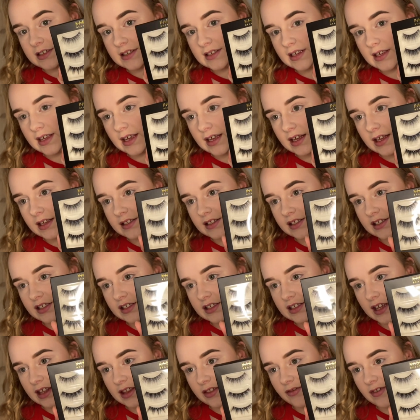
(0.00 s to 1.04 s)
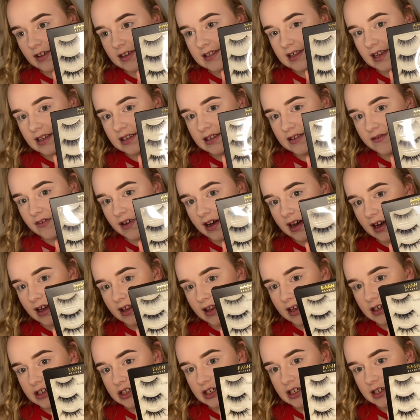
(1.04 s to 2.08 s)
here. So you just get 3 sets of
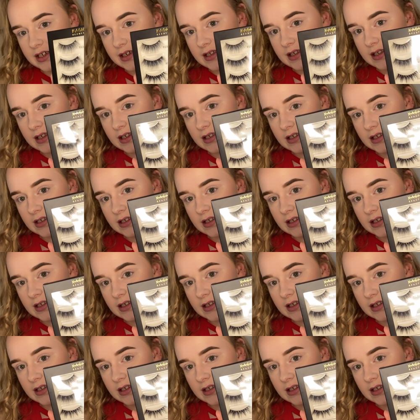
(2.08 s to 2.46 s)
eyelashes.